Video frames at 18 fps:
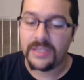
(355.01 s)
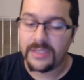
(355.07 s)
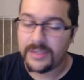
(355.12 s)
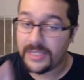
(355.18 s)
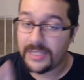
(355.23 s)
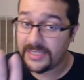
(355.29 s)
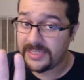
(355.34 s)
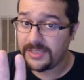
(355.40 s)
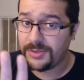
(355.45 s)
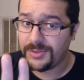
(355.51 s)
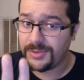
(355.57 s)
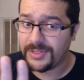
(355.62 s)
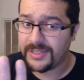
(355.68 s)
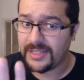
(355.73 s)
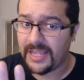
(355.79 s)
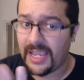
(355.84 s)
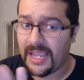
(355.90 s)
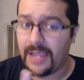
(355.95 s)
This is who's in
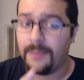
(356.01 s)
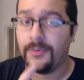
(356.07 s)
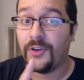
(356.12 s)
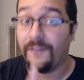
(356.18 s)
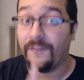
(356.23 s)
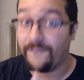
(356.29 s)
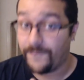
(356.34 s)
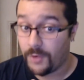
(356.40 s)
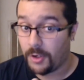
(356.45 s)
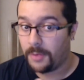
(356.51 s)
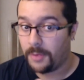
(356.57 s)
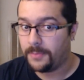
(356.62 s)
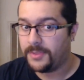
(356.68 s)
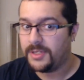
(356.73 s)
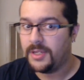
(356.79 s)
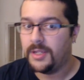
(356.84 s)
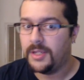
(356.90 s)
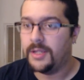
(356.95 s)
the game, confirmed,
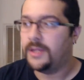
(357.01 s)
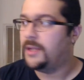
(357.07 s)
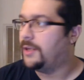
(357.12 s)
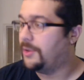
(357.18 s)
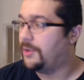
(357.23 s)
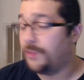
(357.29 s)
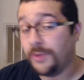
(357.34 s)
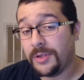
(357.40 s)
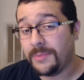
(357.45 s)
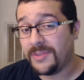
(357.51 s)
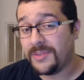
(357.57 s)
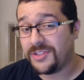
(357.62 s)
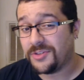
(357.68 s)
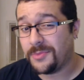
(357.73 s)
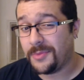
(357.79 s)
including Mr.